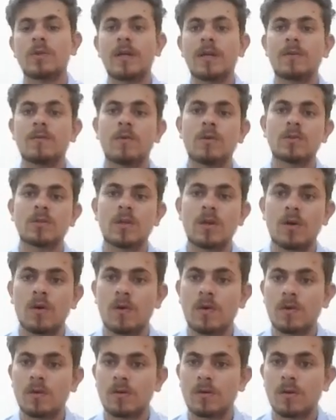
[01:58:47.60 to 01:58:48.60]
so that was the
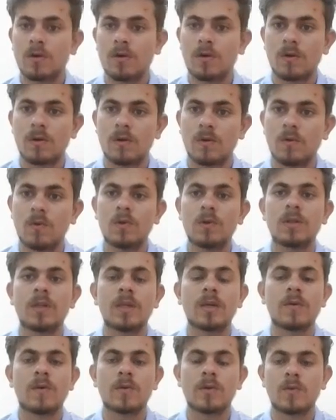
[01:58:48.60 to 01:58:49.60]
whole
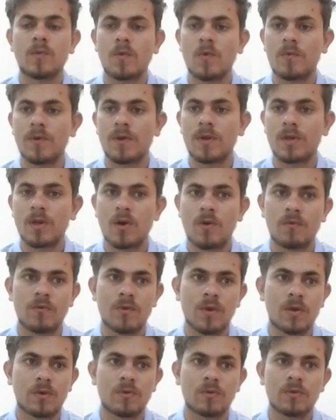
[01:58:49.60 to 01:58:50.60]
thing of the movie. Now
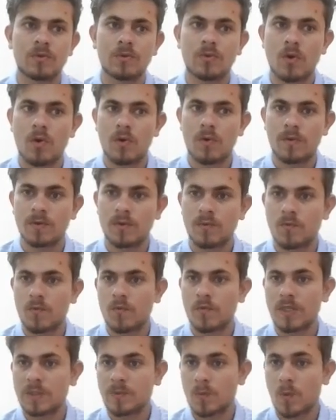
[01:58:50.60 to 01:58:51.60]
we are going to talk about the
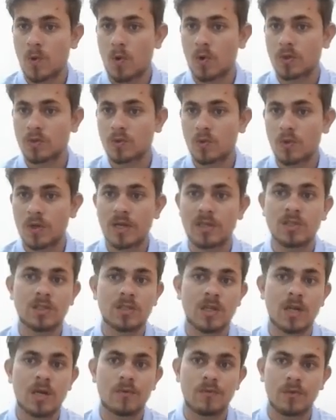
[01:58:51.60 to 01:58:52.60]
movie's plot. So let's
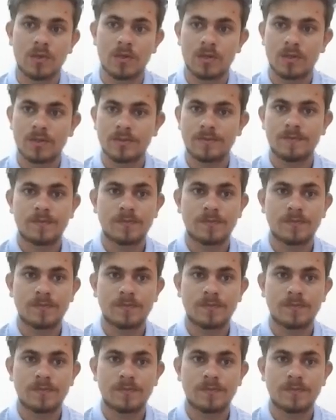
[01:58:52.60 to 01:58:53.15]
start with it.